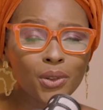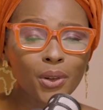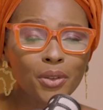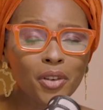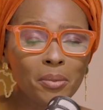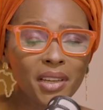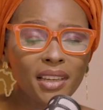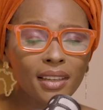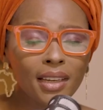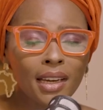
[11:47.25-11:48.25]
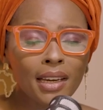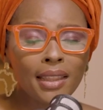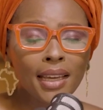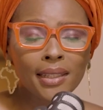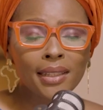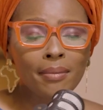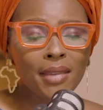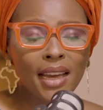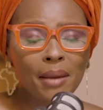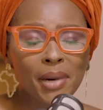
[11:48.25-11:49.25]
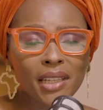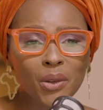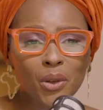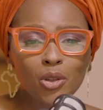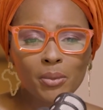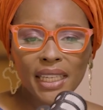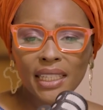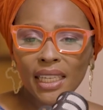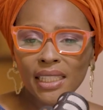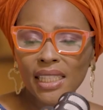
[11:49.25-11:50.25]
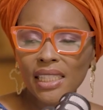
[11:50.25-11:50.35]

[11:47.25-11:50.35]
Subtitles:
So for me, that is something I pass on to my kids.